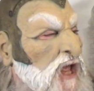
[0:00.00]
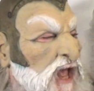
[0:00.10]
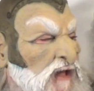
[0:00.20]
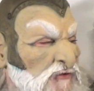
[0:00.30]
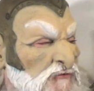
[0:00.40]

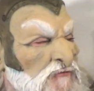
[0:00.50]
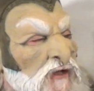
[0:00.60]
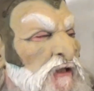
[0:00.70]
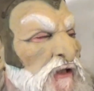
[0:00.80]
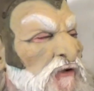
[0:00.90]
as
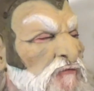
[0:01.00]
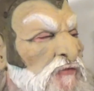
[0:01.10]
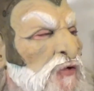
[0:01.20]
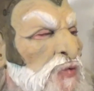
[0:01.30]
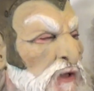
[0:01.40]
villain of
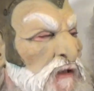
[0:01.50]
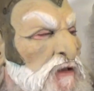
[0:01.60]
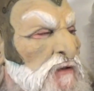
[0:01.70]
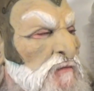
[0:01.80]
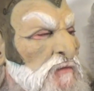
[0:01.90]
the week.